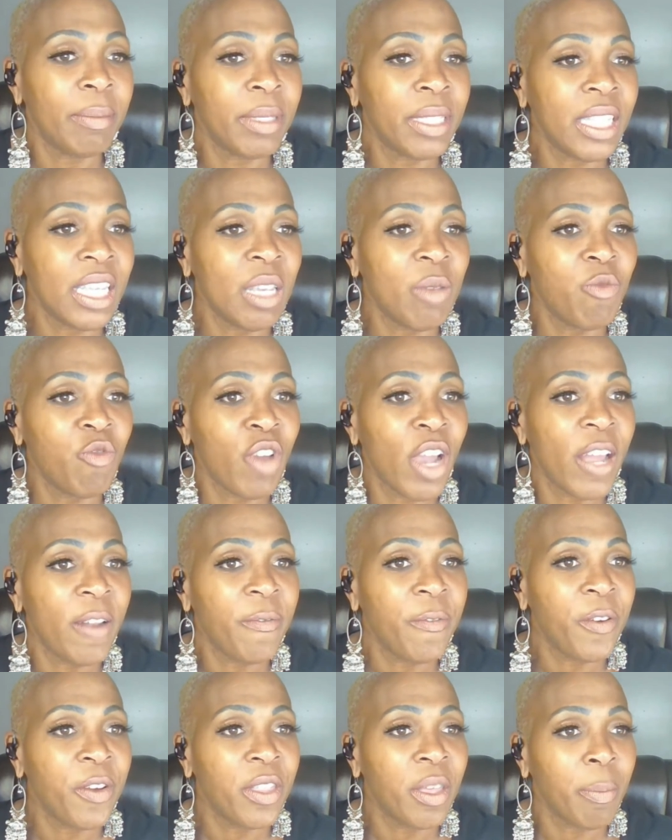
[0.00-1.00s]
seemed right
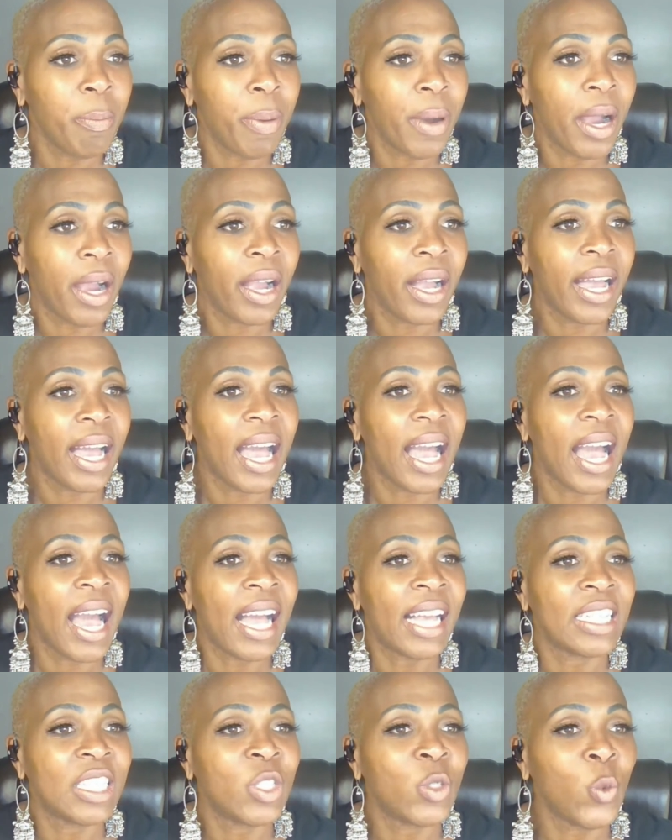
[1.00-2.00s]
for the park
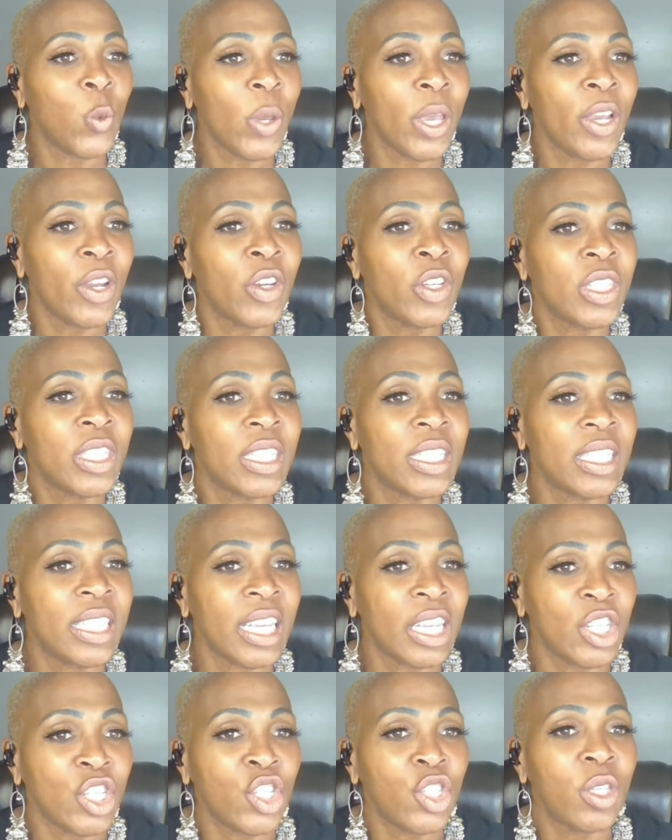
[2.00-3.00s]
as swingers
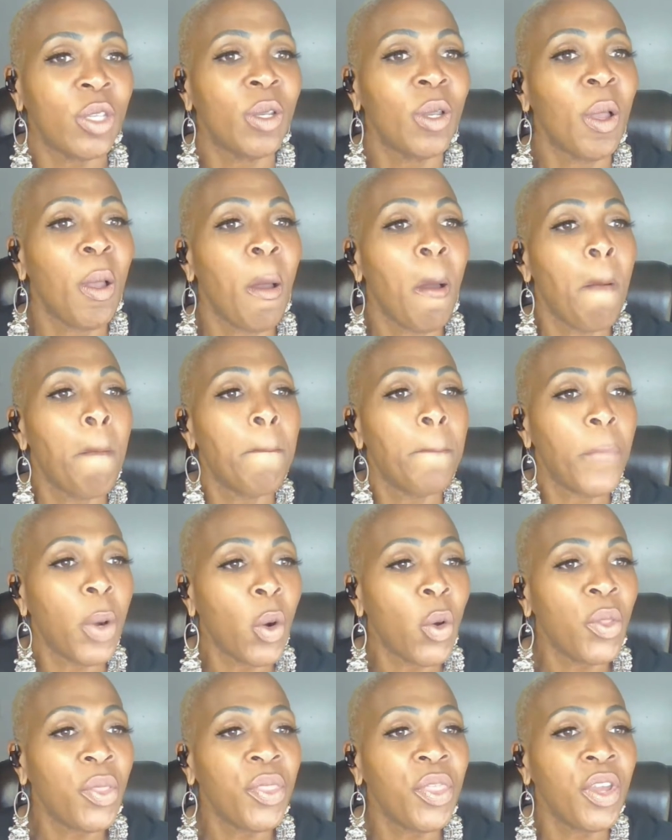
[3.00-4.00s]
ditched
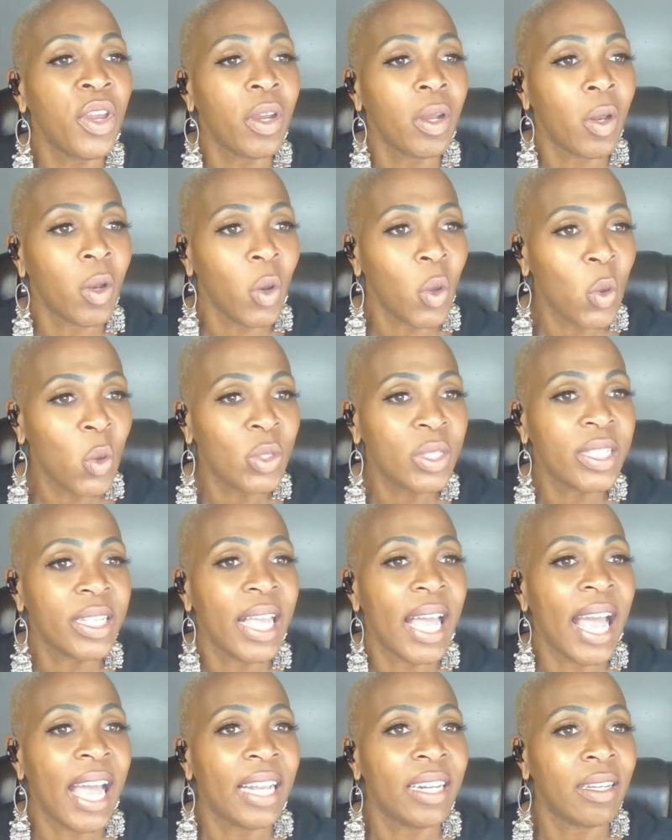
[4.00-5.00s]
both their clothes
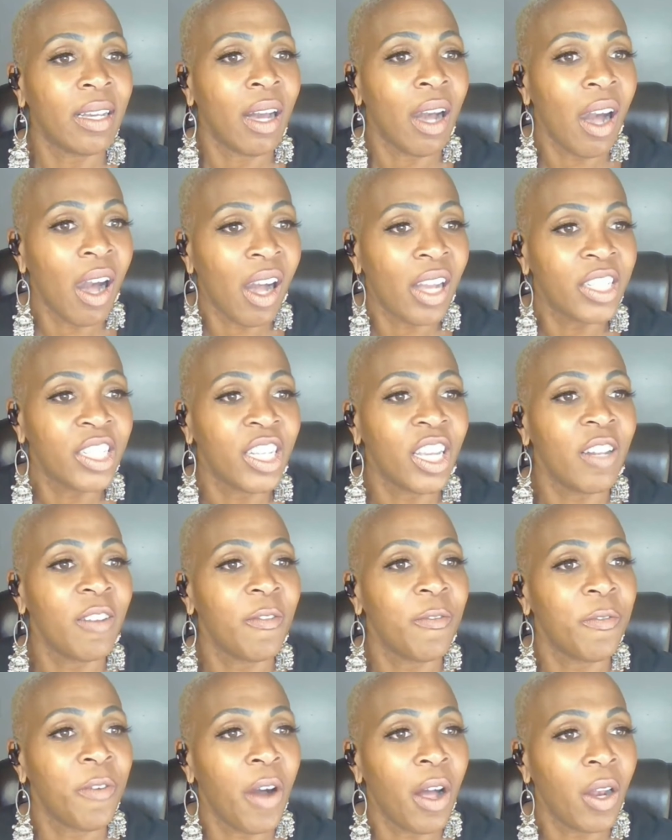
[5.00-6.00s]
and caution
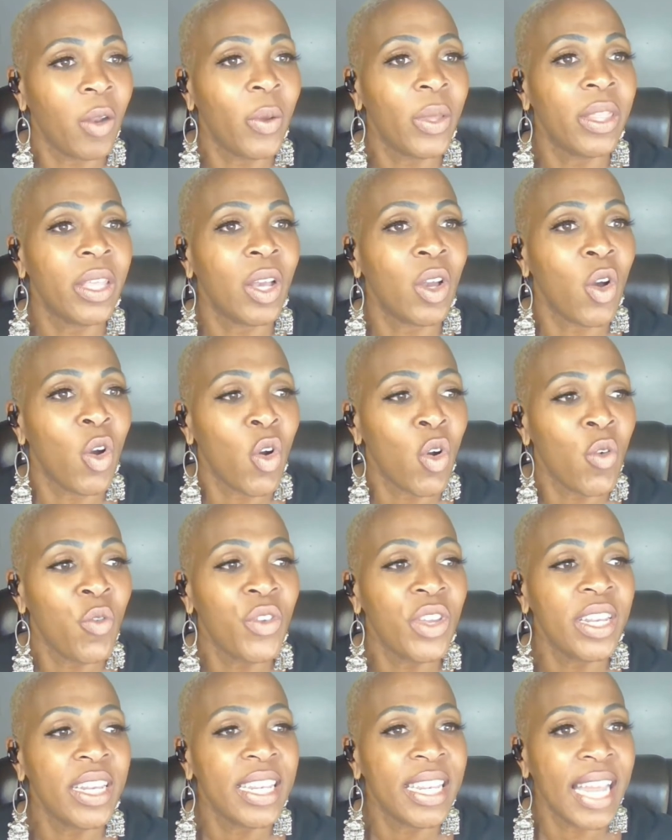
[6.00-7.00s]
following the
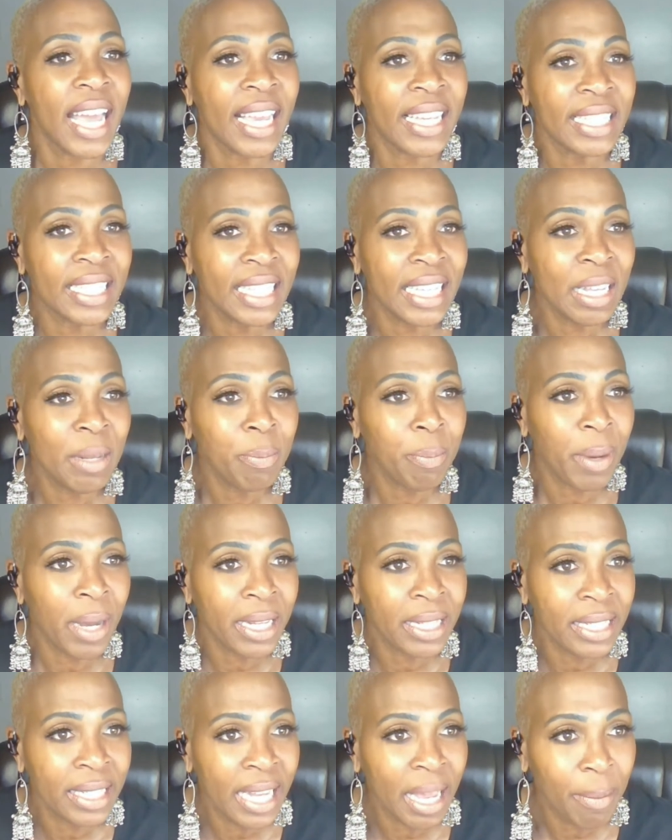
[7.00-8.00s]
COVID-19
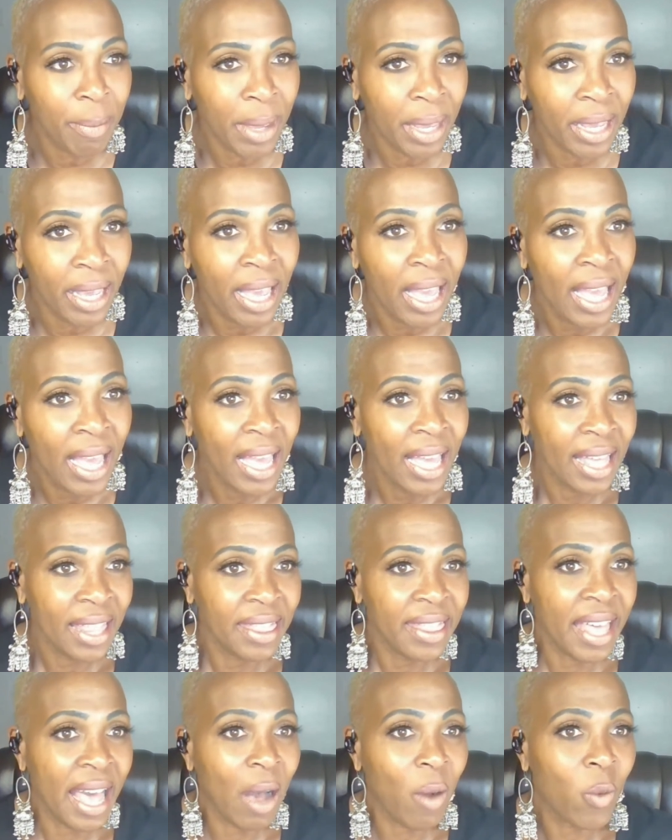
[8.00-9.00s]
pandemic
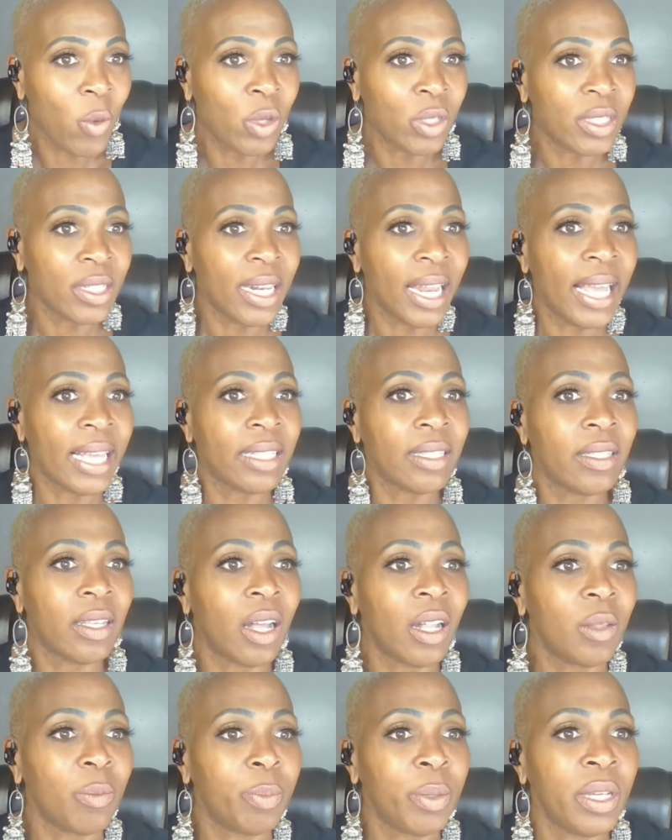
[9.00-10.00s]
that was like
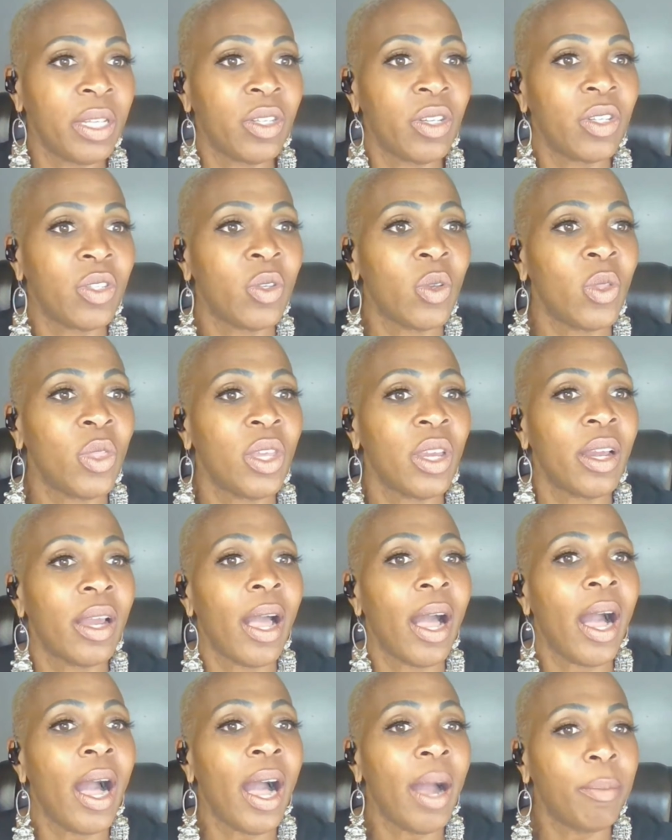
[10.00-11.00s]
saltpeter to their
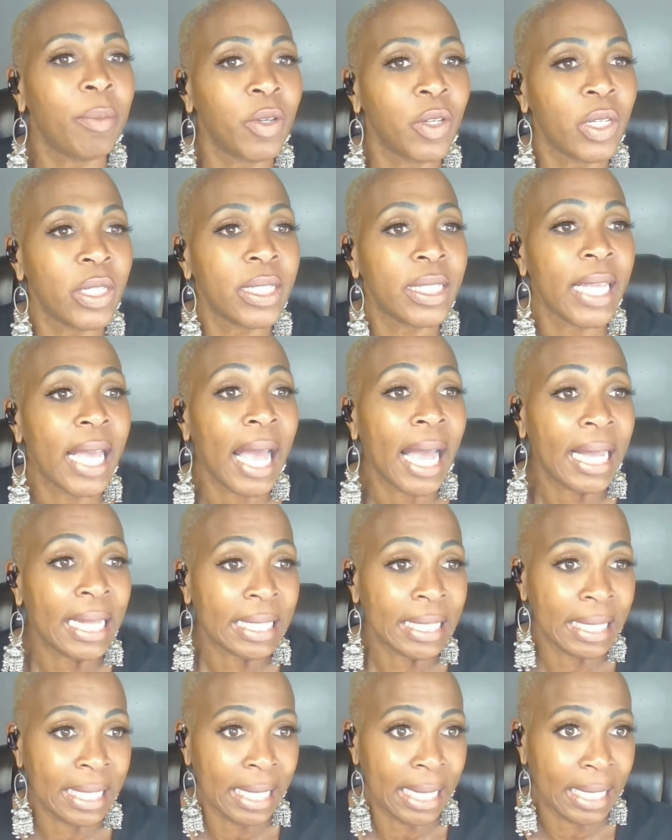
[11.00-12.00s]
amorous
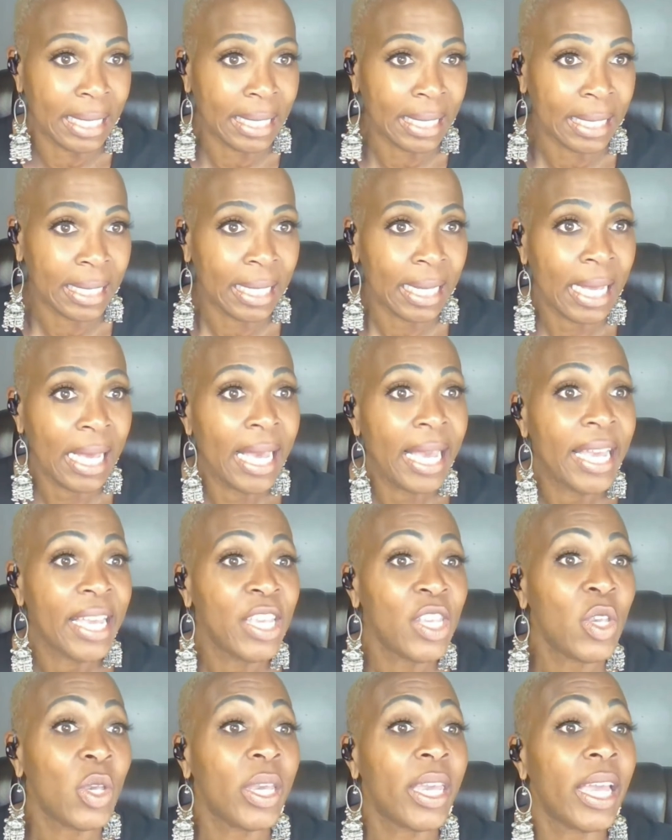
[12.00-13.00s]
antics.
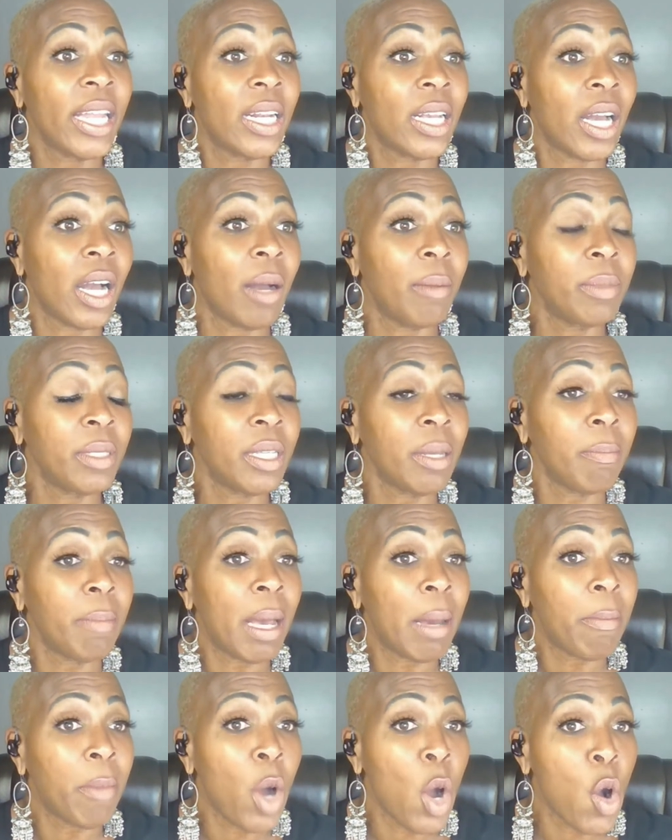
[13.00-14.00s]
You can come to
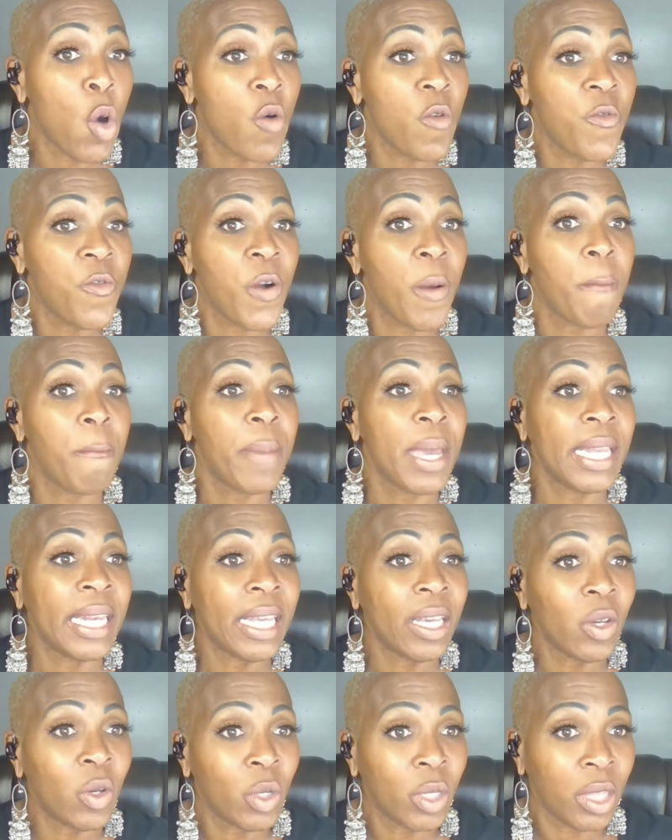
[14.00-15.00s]
Maman for many
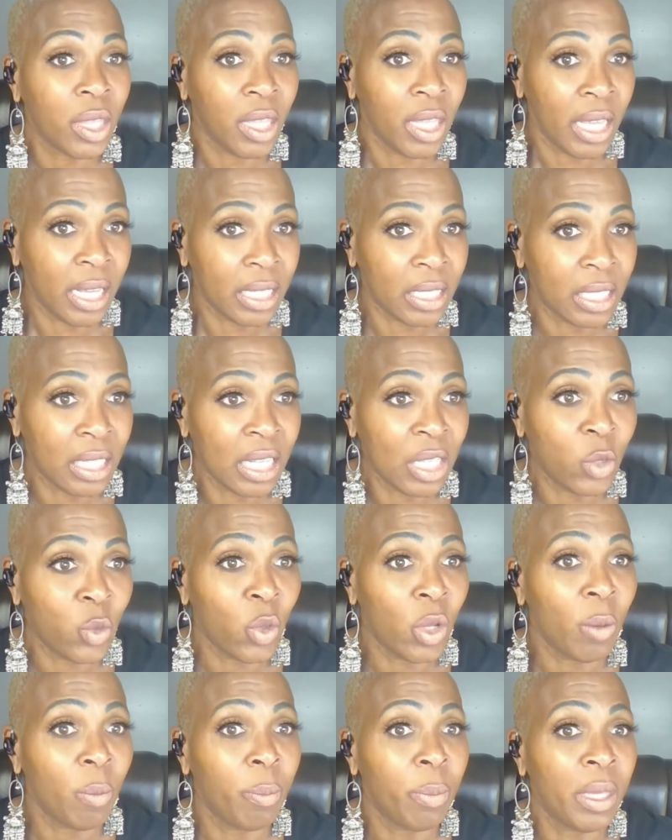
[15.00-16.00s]
good things. This
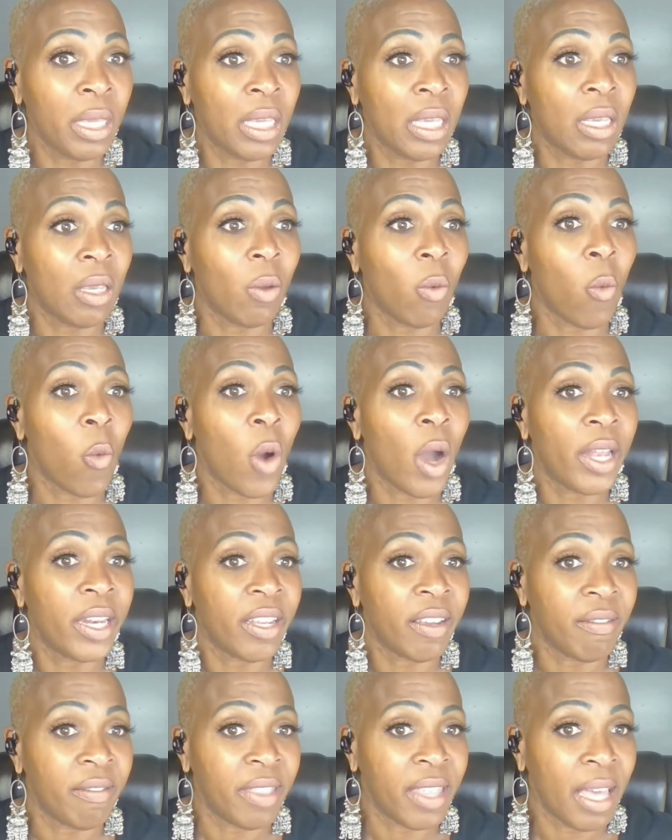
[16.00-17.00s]
will be one
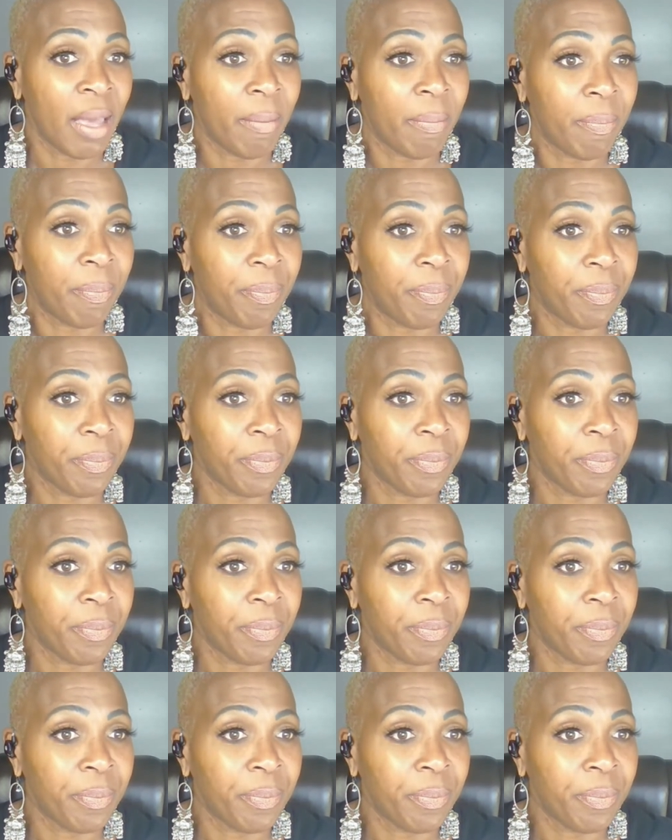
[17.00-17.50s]
of them.